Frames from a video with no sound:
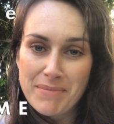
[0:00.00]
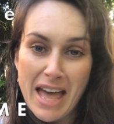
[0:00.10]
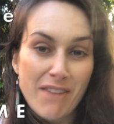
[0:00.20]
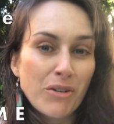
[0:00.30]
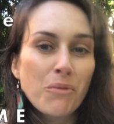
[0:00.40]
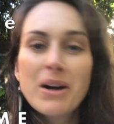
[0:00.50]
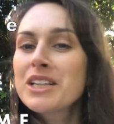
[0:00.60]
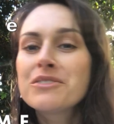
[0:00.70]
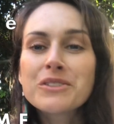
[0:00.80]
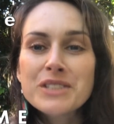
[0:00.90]
Have a
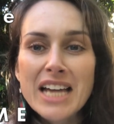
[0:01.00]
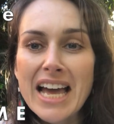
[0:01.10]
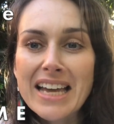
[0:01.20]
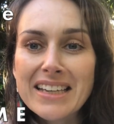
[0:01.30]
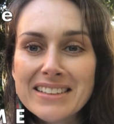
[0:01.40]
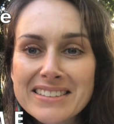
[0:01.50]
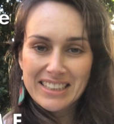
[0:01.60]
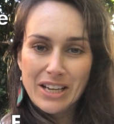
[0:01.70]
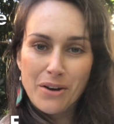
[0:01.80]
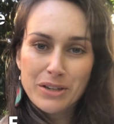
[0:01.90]
wonderful day.
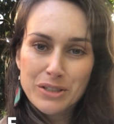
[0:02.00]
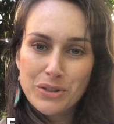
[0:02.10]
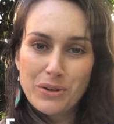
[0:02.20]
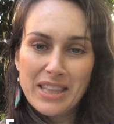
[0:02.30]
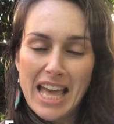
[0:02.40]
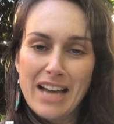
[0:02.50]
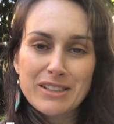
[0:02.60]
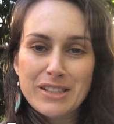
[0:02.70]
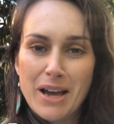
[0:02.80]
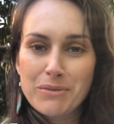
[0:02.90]
Go and enjoy the
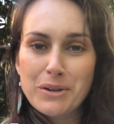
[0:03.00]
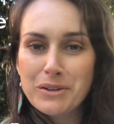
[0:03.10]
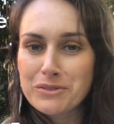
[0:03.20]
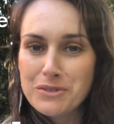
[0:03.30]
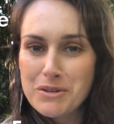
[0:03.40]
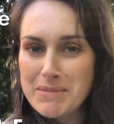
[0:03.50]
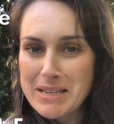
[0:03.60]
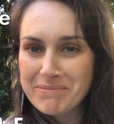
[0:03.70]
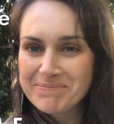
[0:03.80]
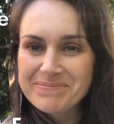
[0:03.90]
outside world for me.
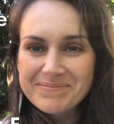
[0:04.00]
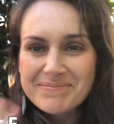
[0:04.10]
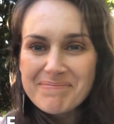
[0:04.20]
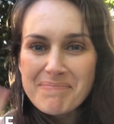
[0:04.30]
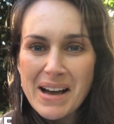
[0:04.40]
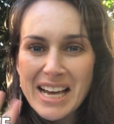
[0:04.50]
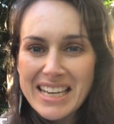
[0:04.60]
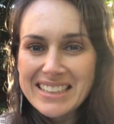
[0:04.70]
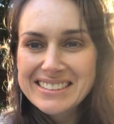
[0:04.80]
Bye.